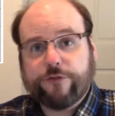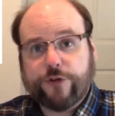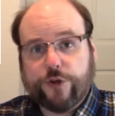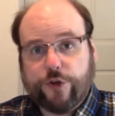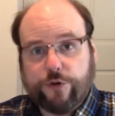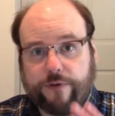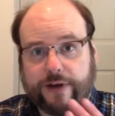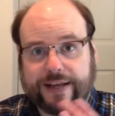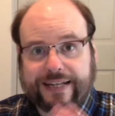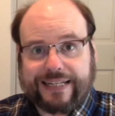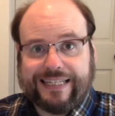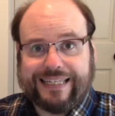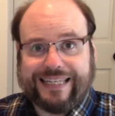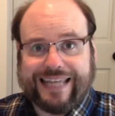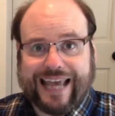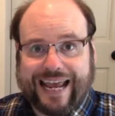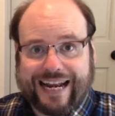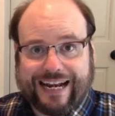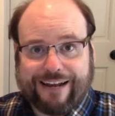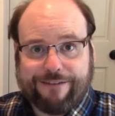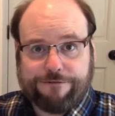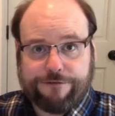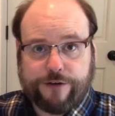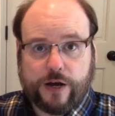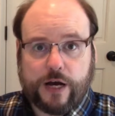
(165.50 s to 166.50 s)
you've
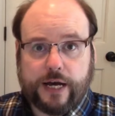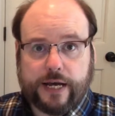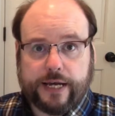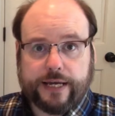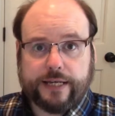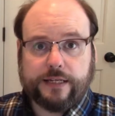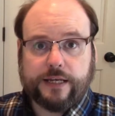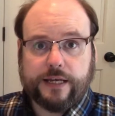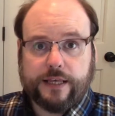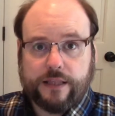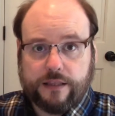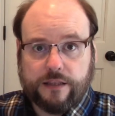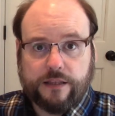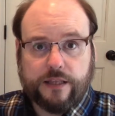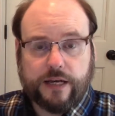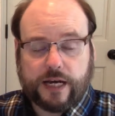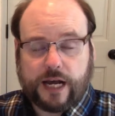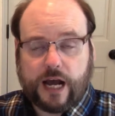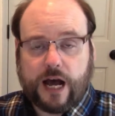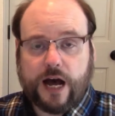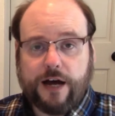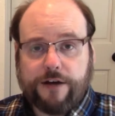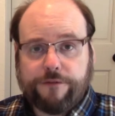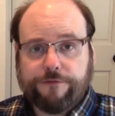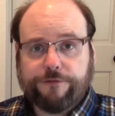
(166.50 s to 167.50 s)
identified the
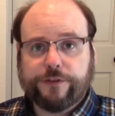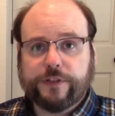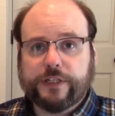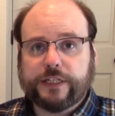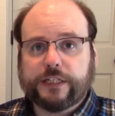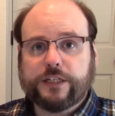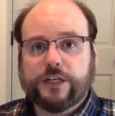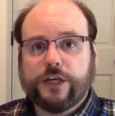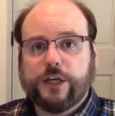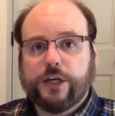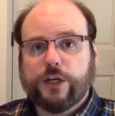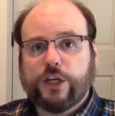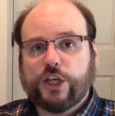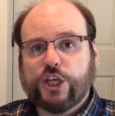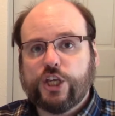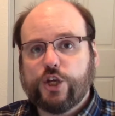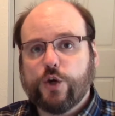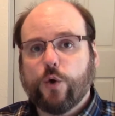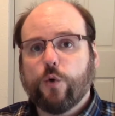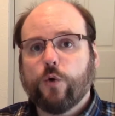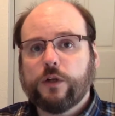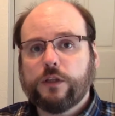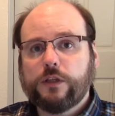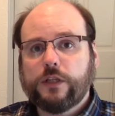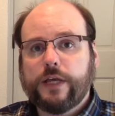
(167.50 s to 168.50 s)
conflict,
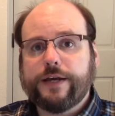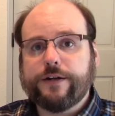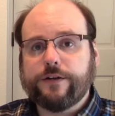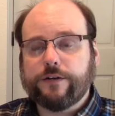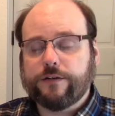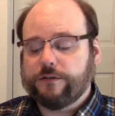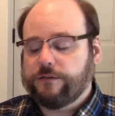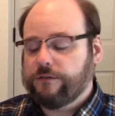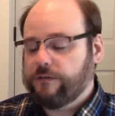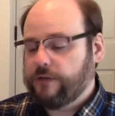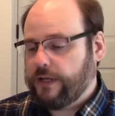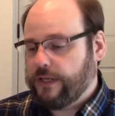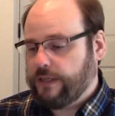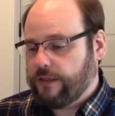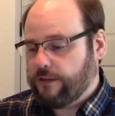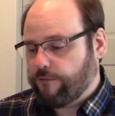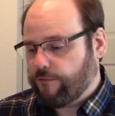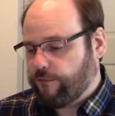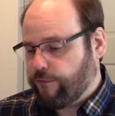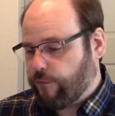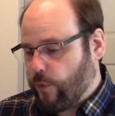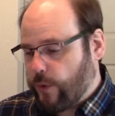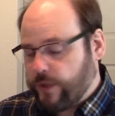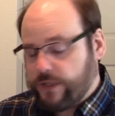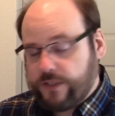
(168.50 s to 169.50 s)
your letter in the
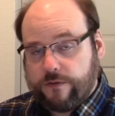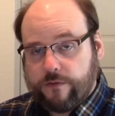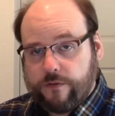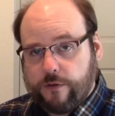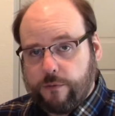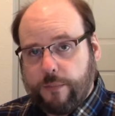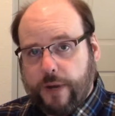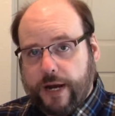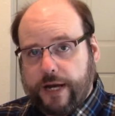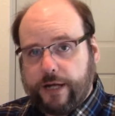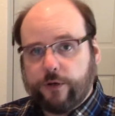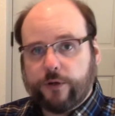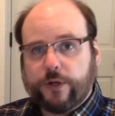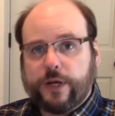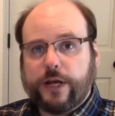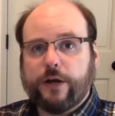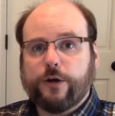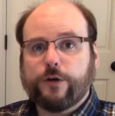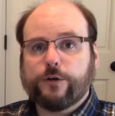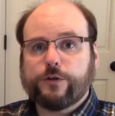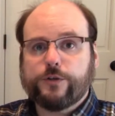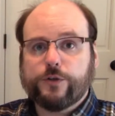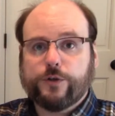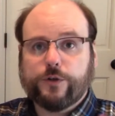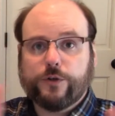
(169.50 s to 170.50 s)
voice of the minor
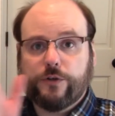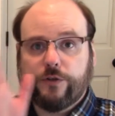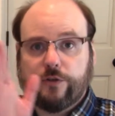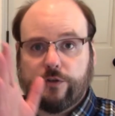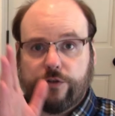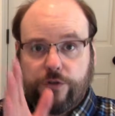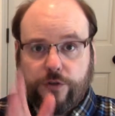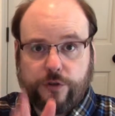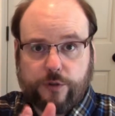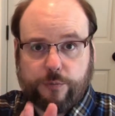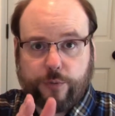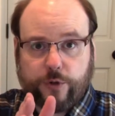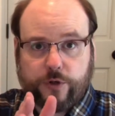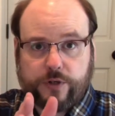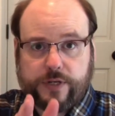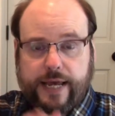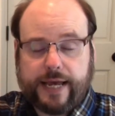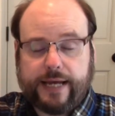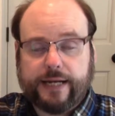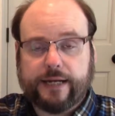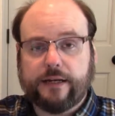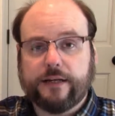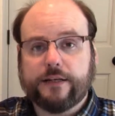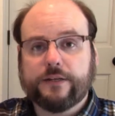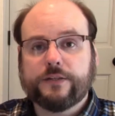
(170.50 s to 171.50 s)
character to the
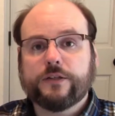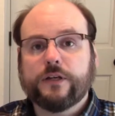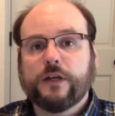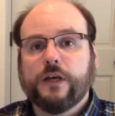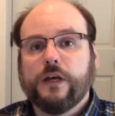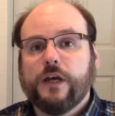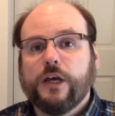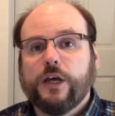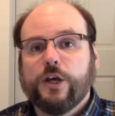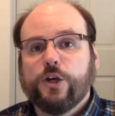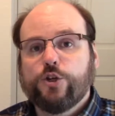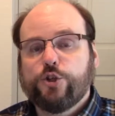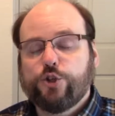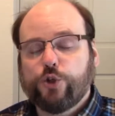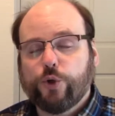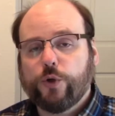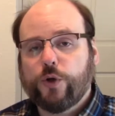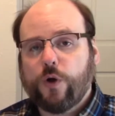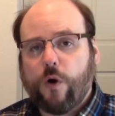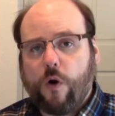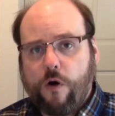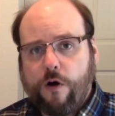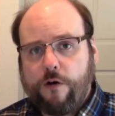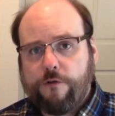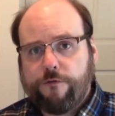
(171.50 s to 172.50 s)
protagonist should
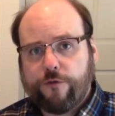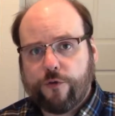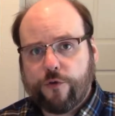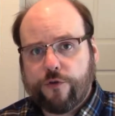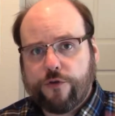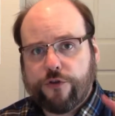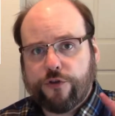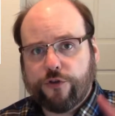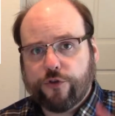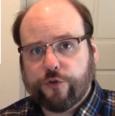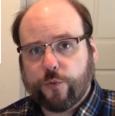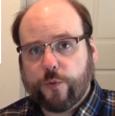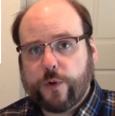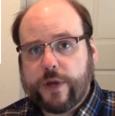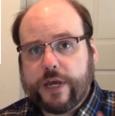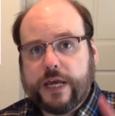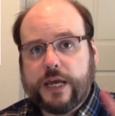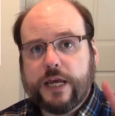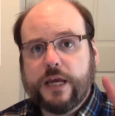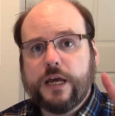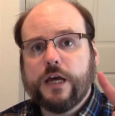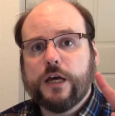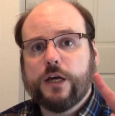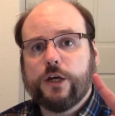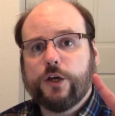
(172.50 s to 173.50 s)
offer
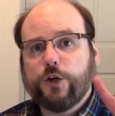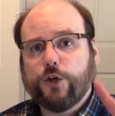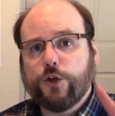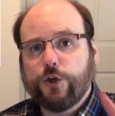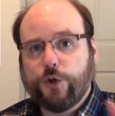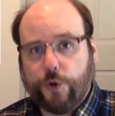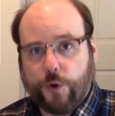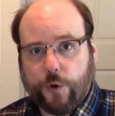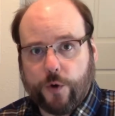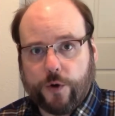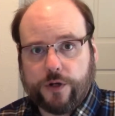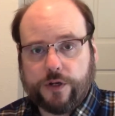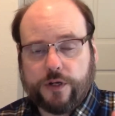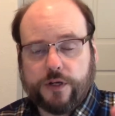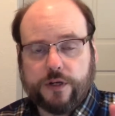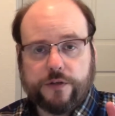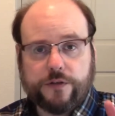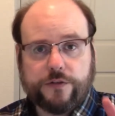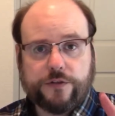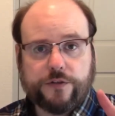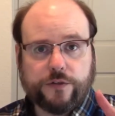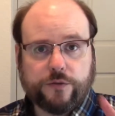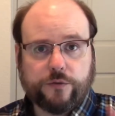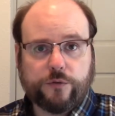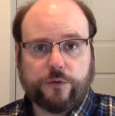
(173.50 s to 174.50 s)
3 good
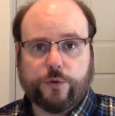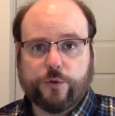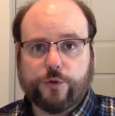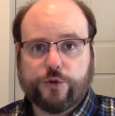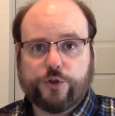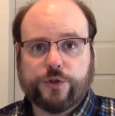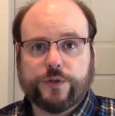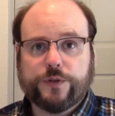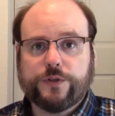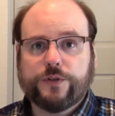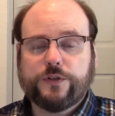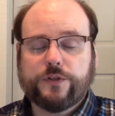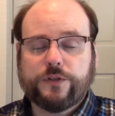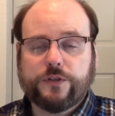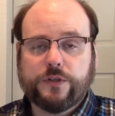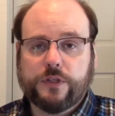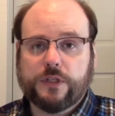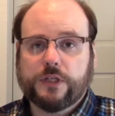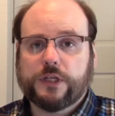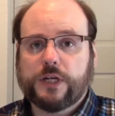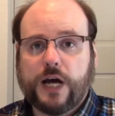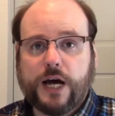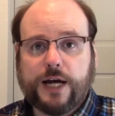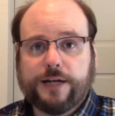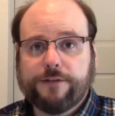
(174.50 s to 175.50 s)
solutions to
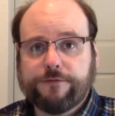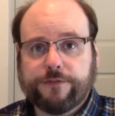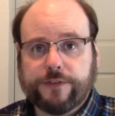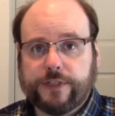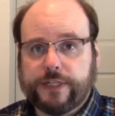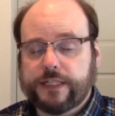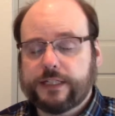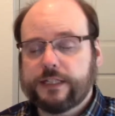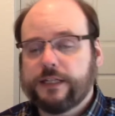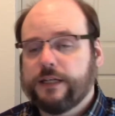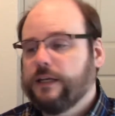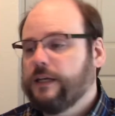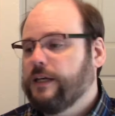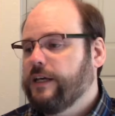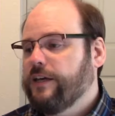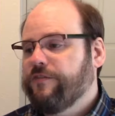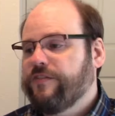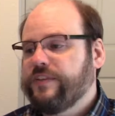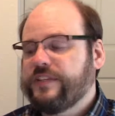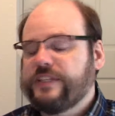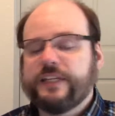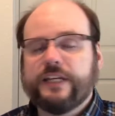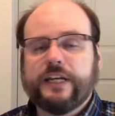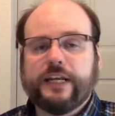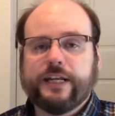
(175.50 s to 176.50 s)
the conflict. If
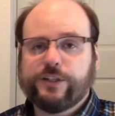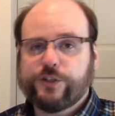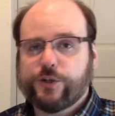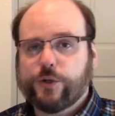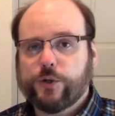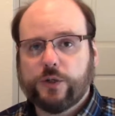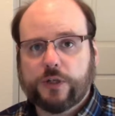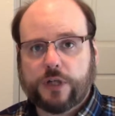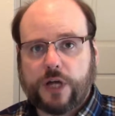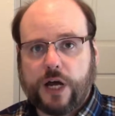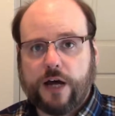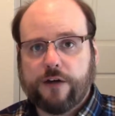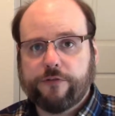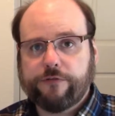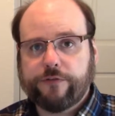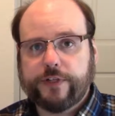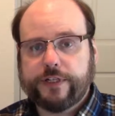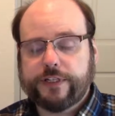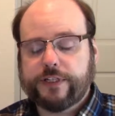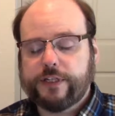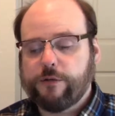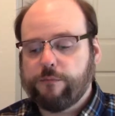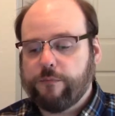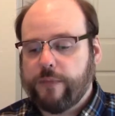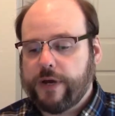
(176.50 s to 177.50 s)
it's an internal
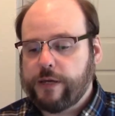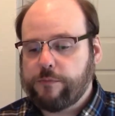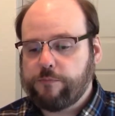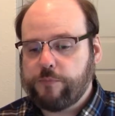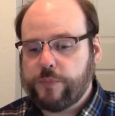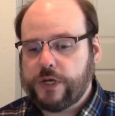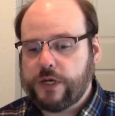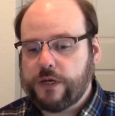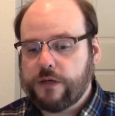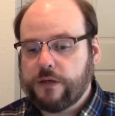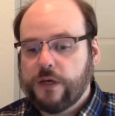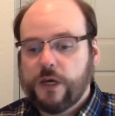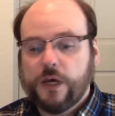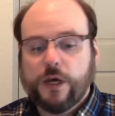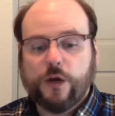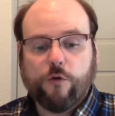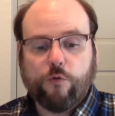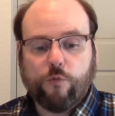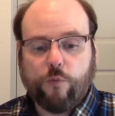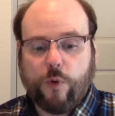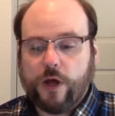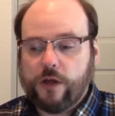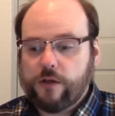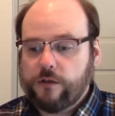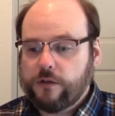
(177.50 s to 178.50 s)
conflict, it might be,
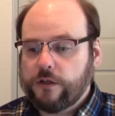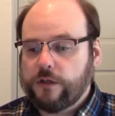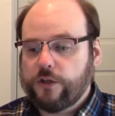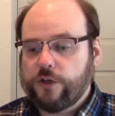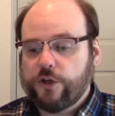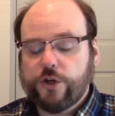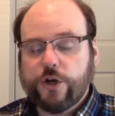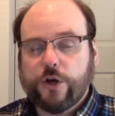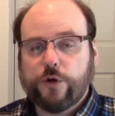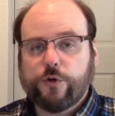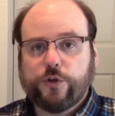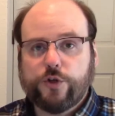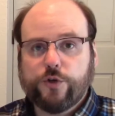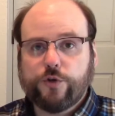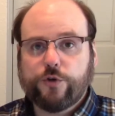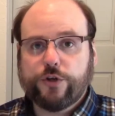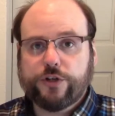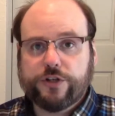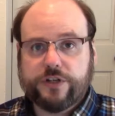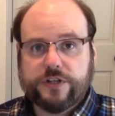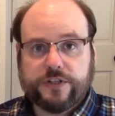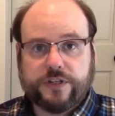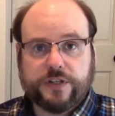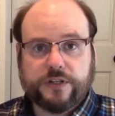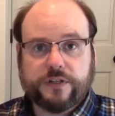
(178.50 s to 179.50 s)
well, you
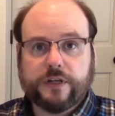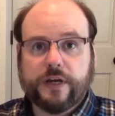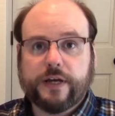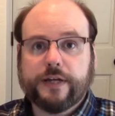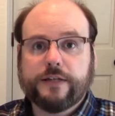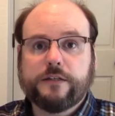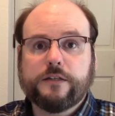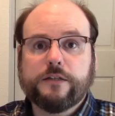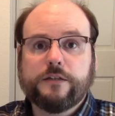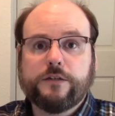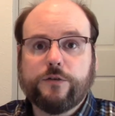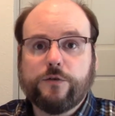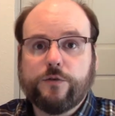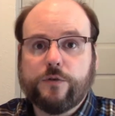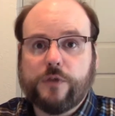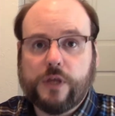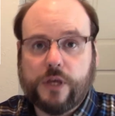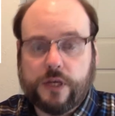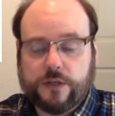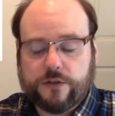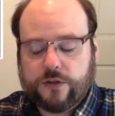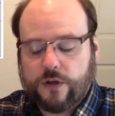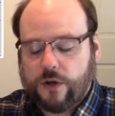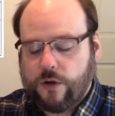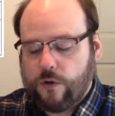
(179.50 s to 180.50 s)
could just decide to do
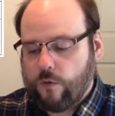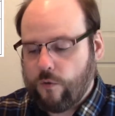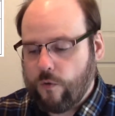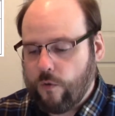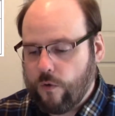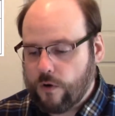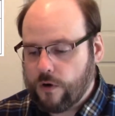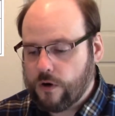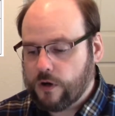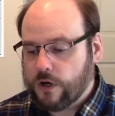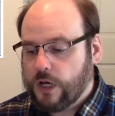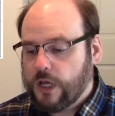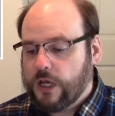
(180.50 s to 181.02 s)
this, or